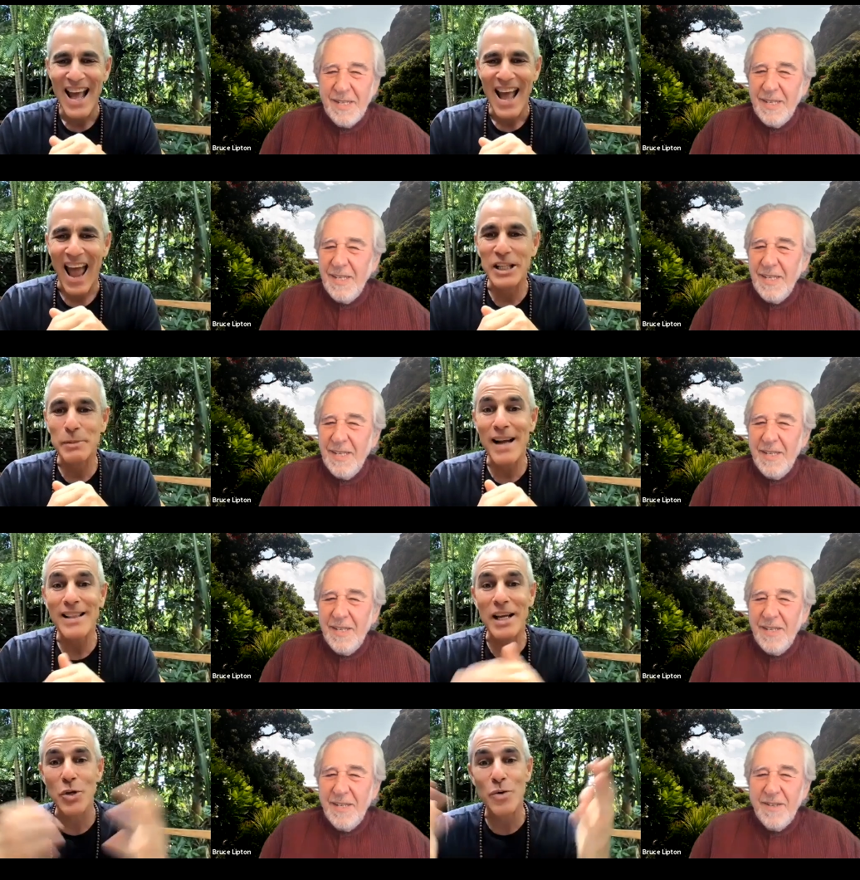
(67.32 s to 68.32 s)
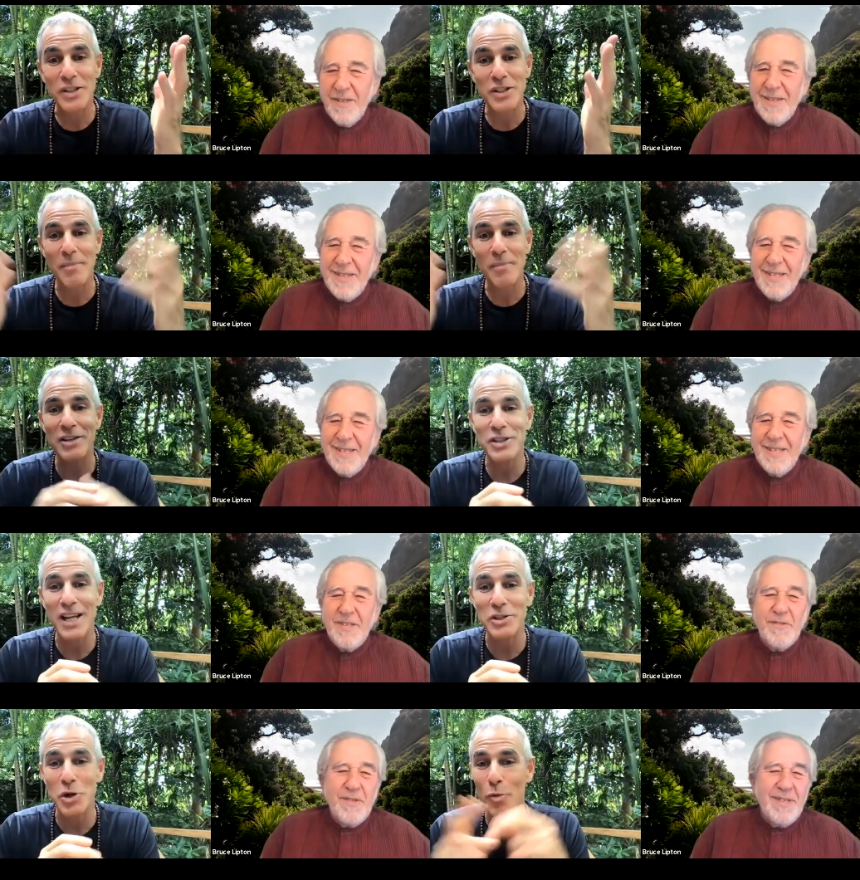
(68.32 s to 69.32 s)
Speaker 1: and expect that you can somehow
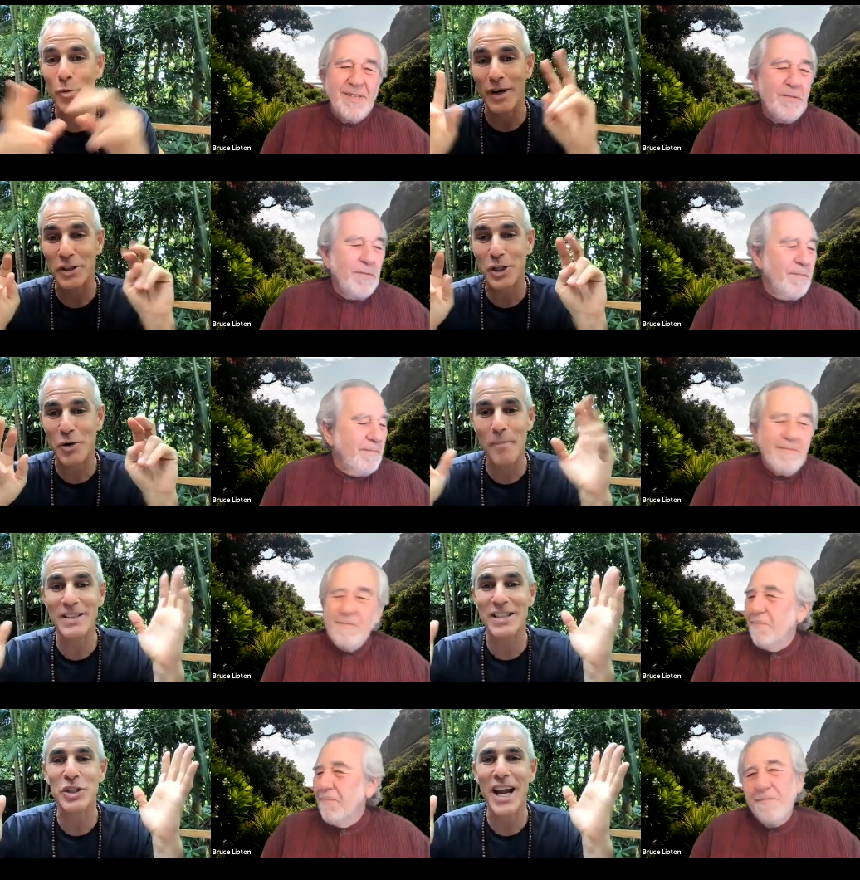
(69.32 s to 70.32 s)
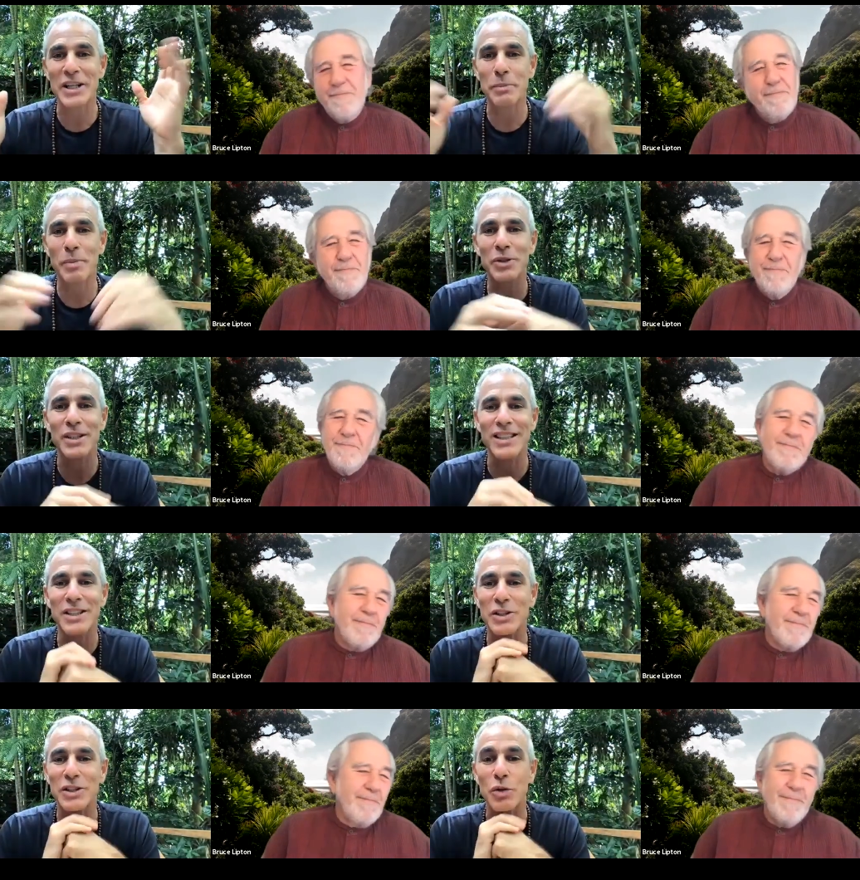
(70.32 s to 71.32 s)
stay sober and show up as a changed person is
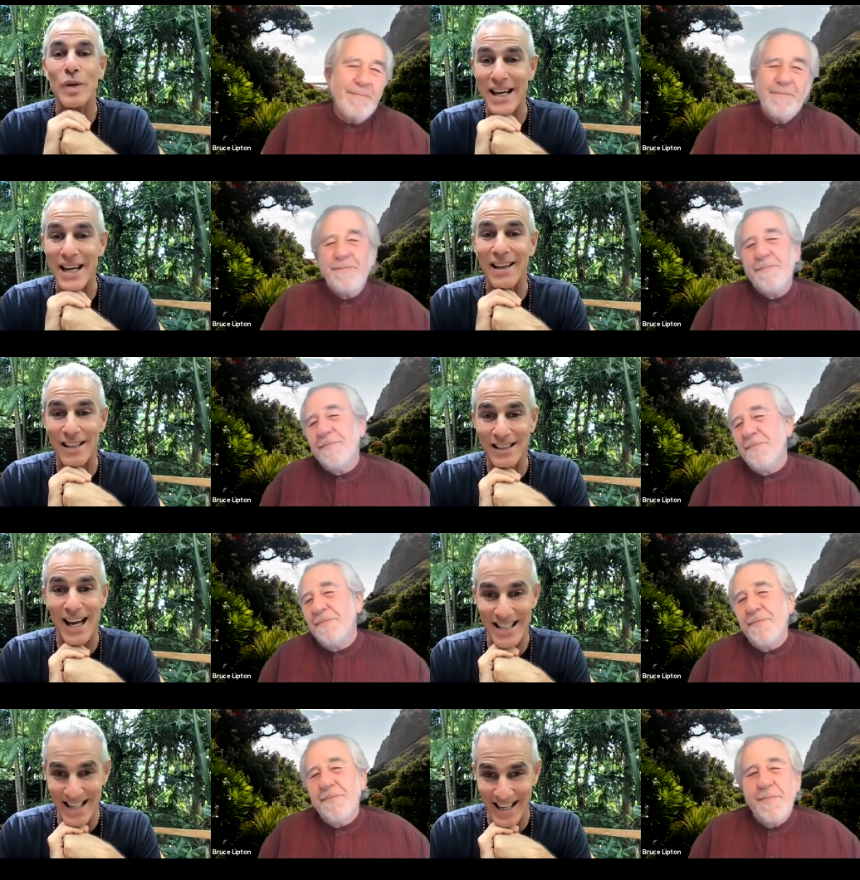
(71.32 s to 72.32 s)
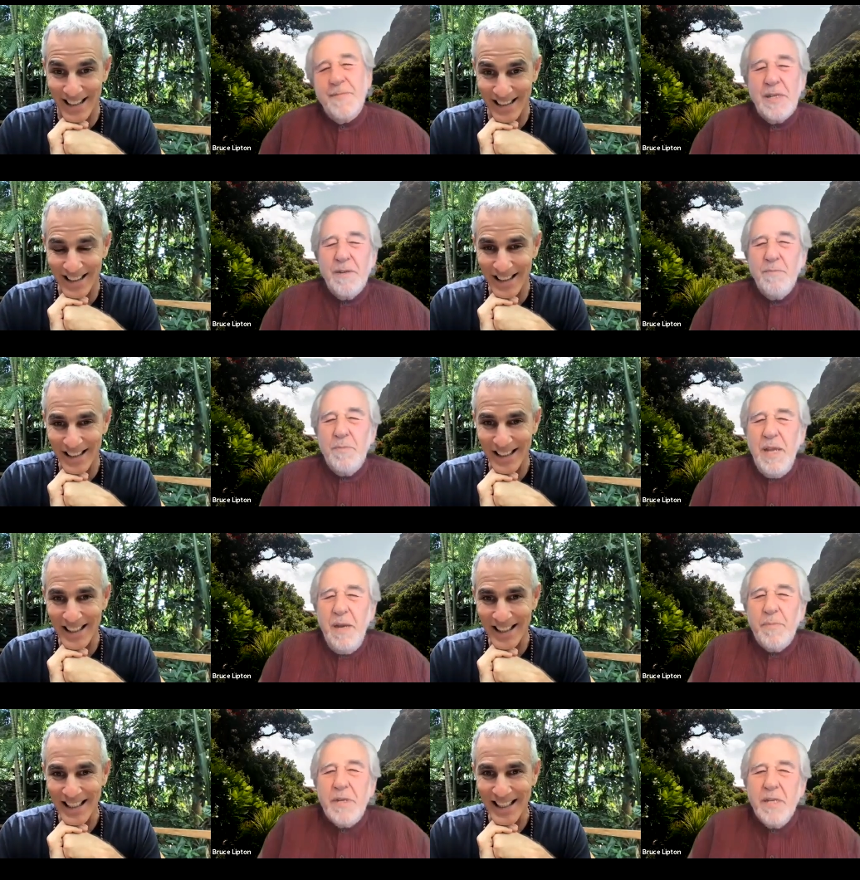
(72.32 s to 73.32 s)
just a ridiculous idea.
Speaker 2: Yeah,
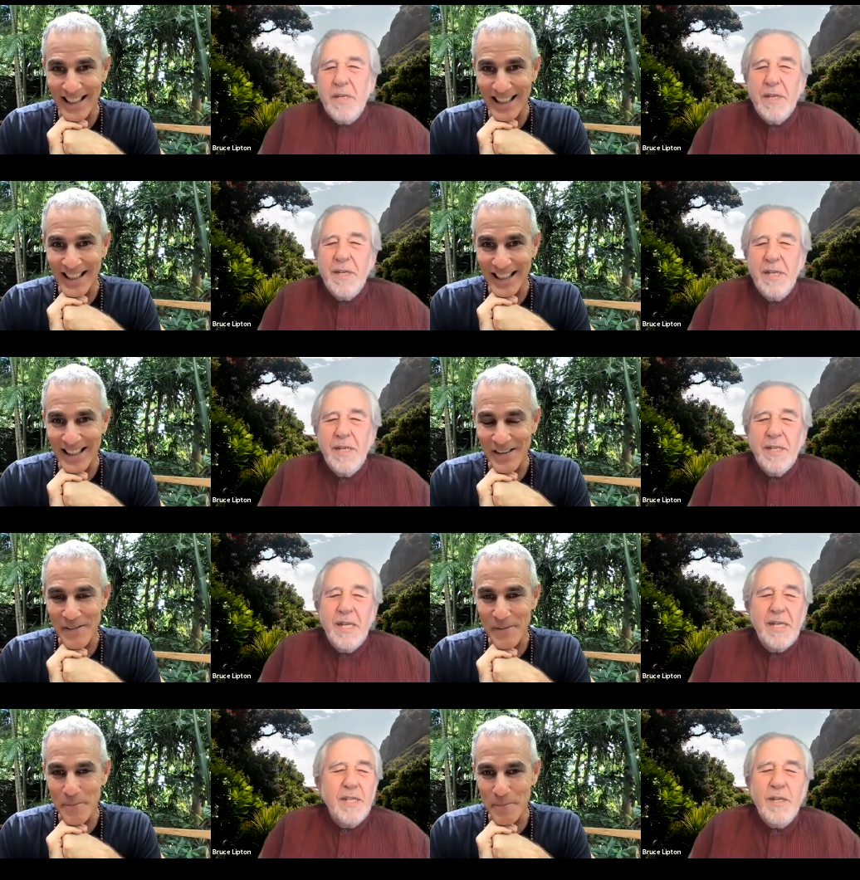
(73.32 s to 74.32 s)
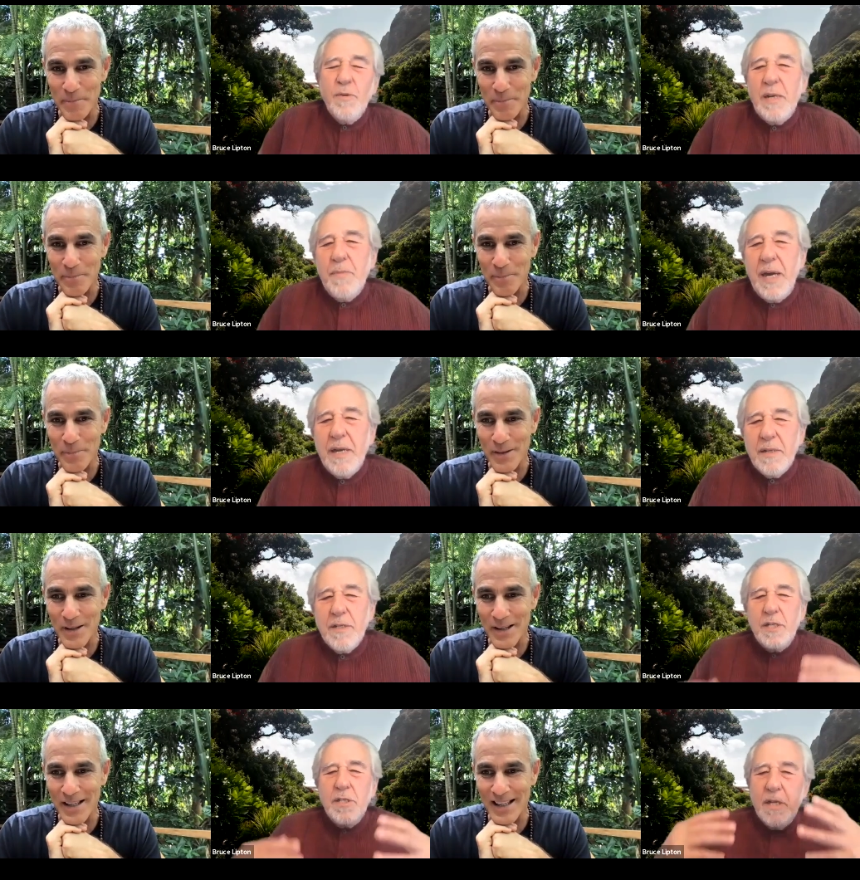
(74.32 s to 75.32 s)
because, you know,
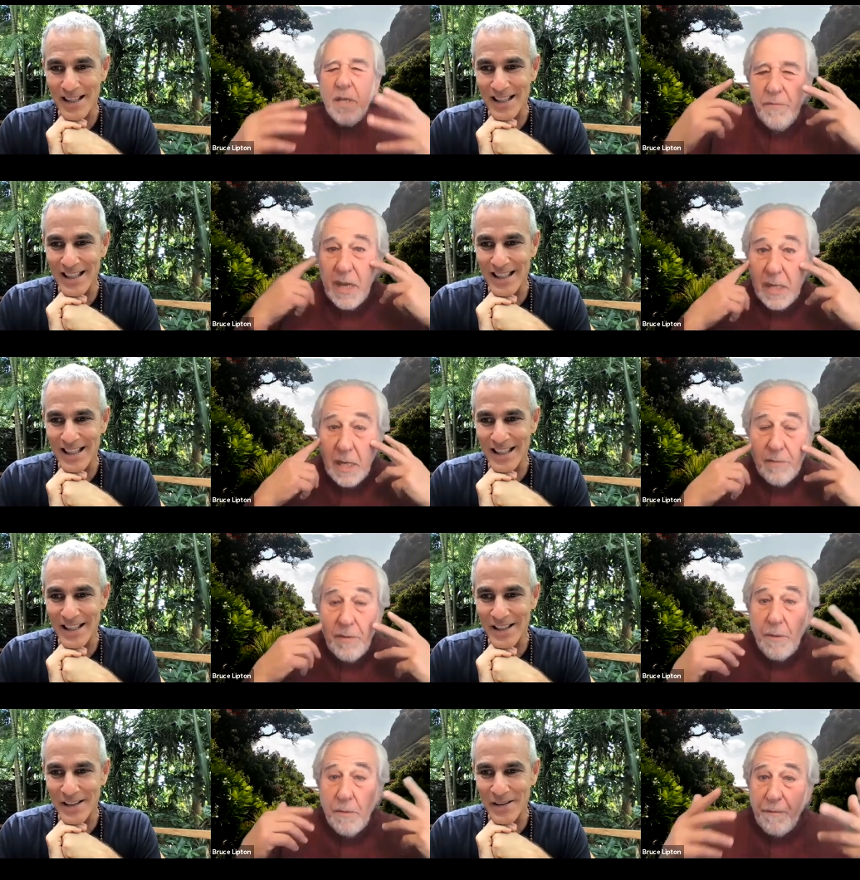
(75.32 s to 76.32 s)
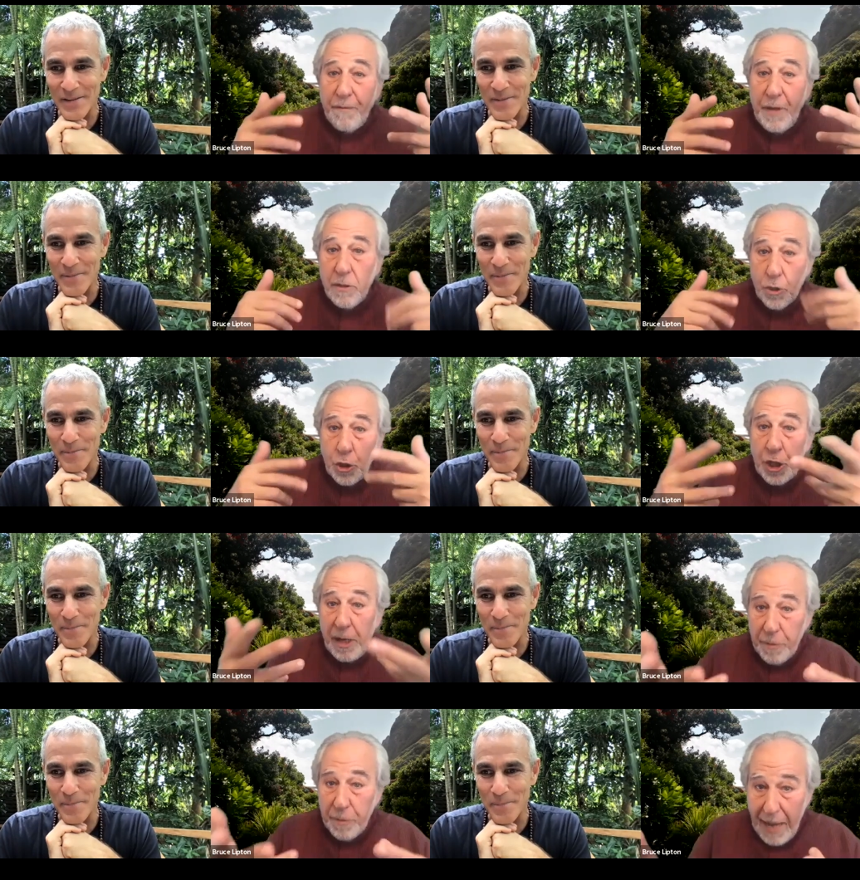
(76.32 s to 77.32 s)
just to give the idea of how a field
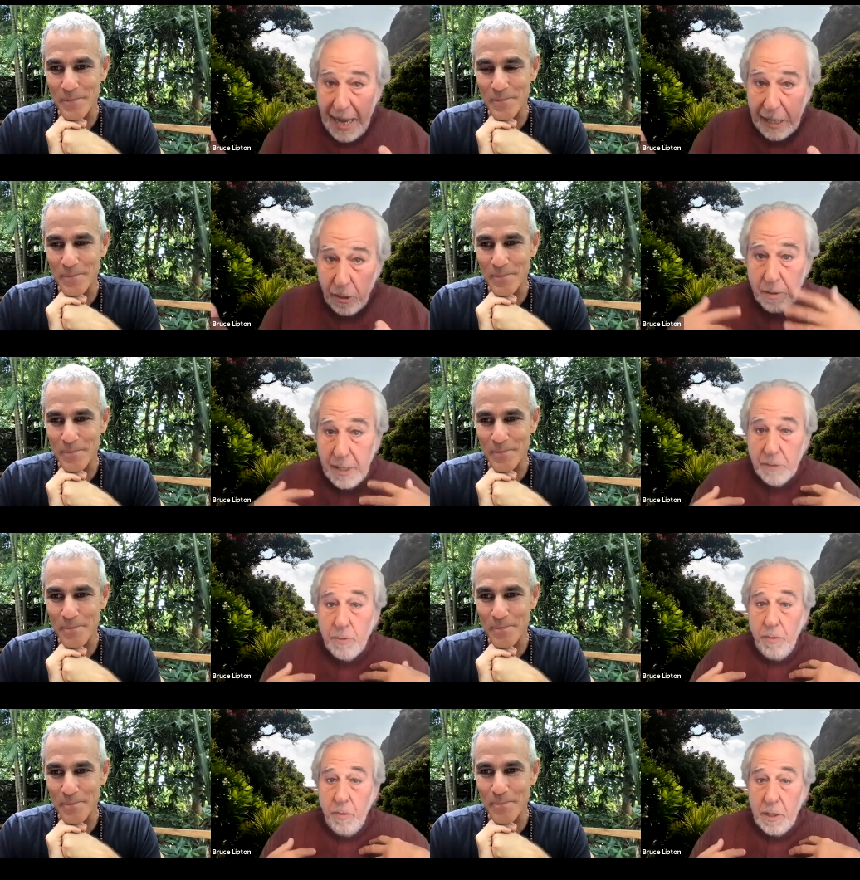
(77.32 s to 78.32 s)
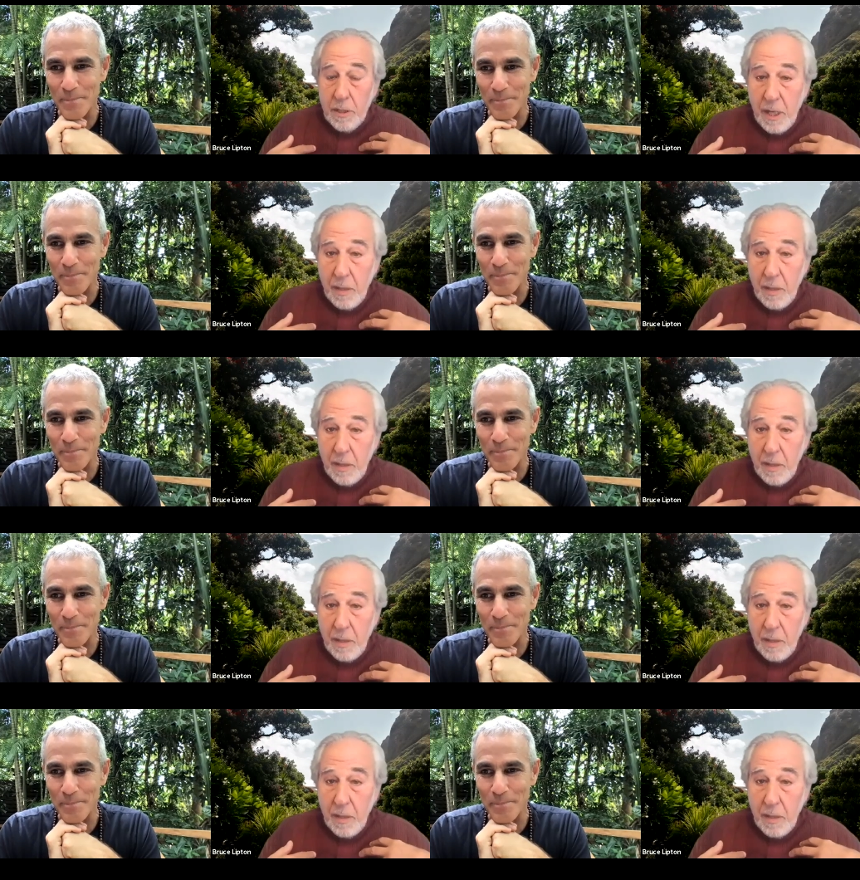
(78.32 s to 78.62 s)
shapes matter, that's what we want to talk